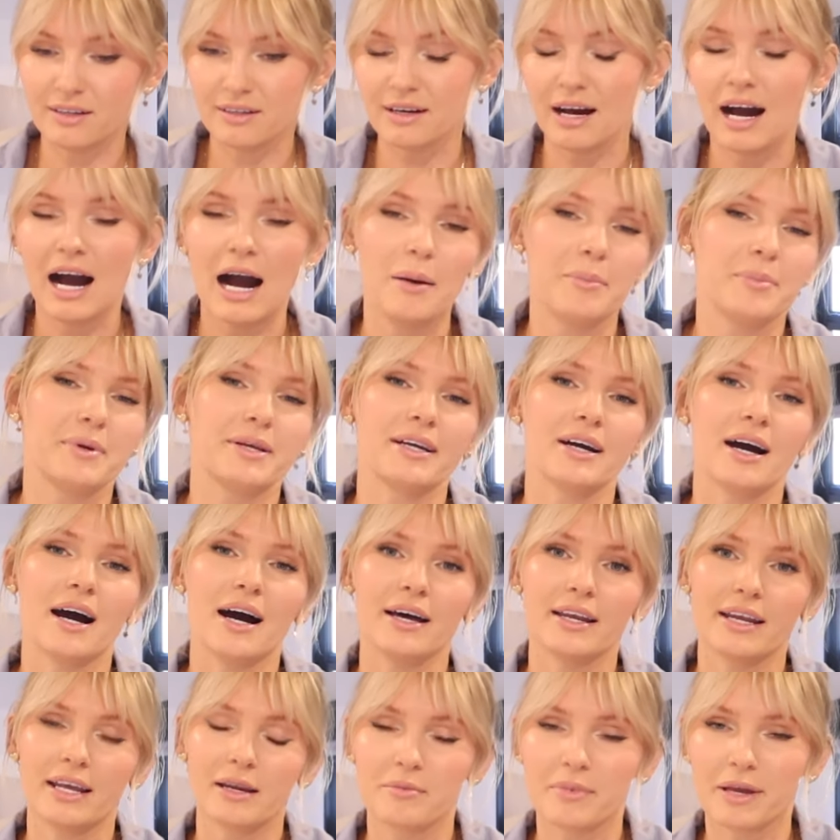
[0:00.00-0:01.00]
hopping
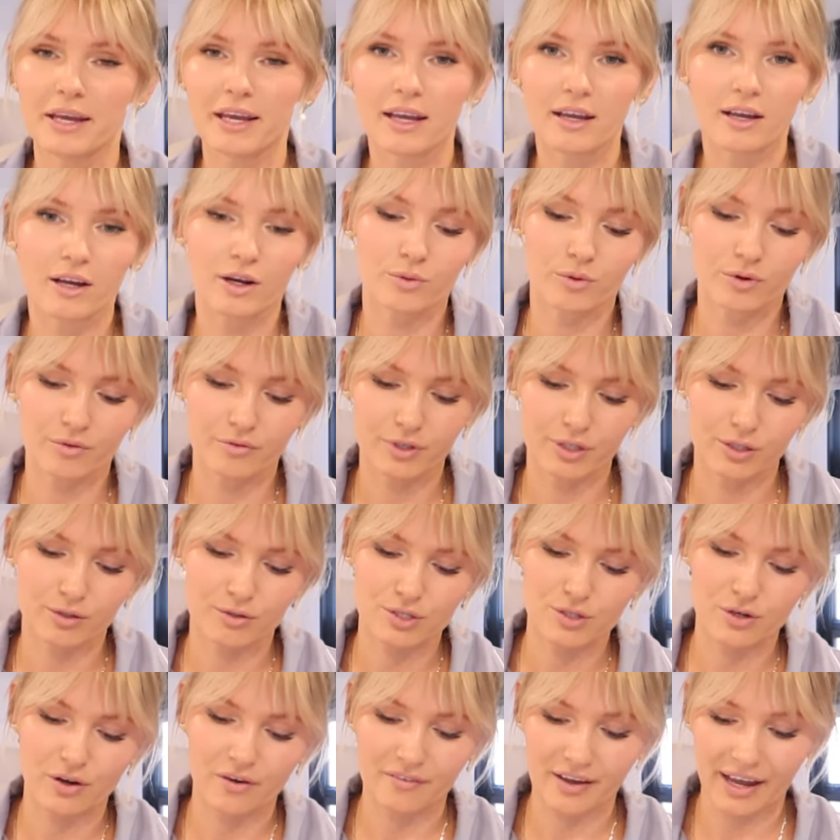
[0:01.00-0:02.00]
on and making a review.
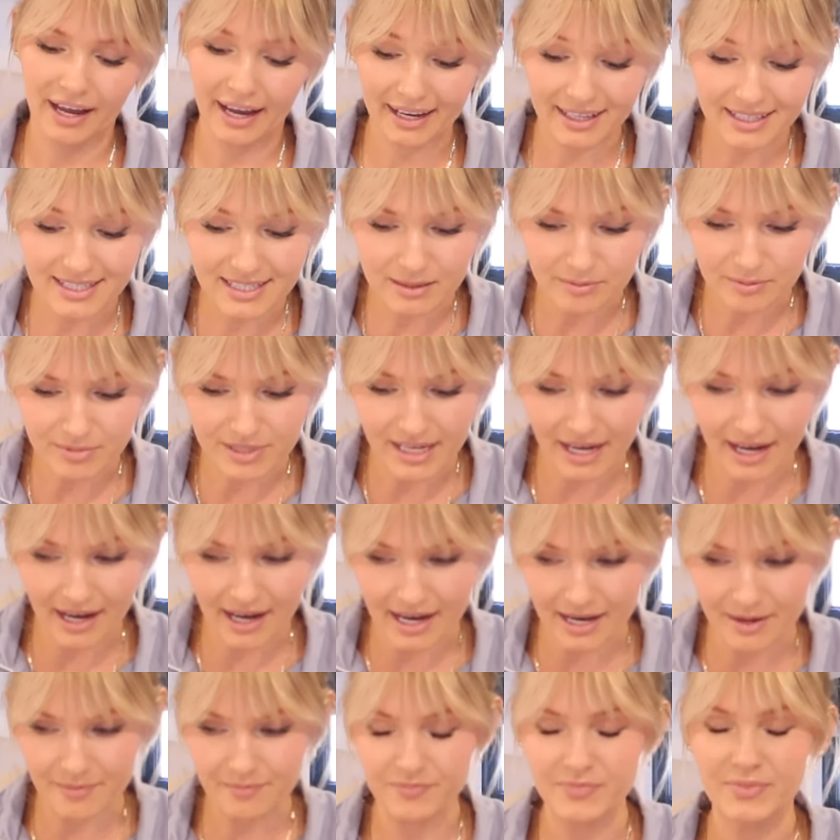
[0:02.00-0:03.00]
So I've had some
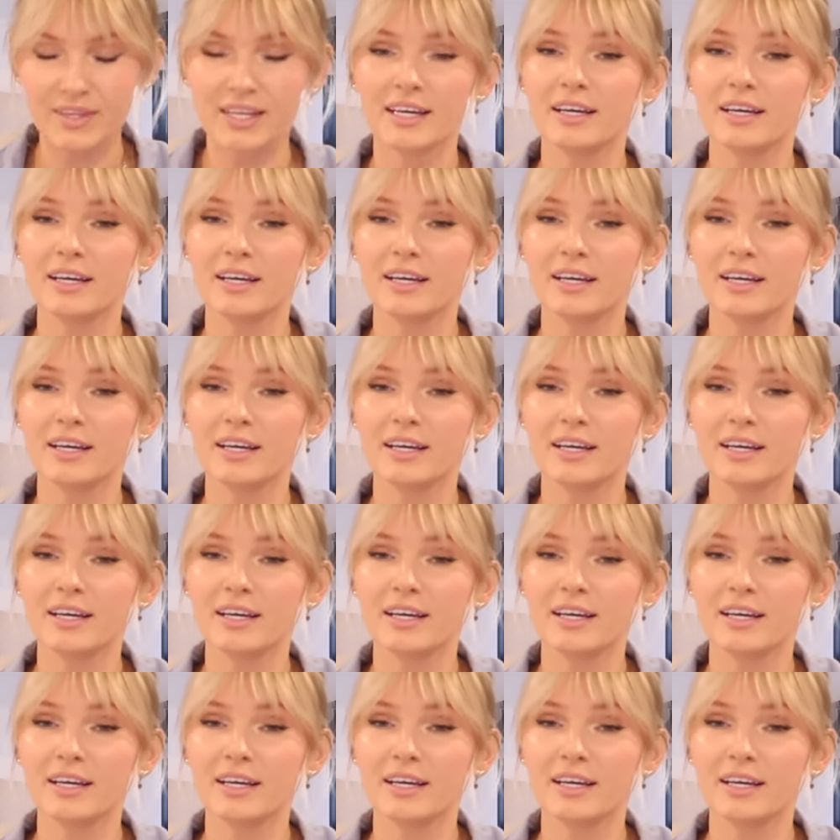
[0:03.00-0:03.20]
time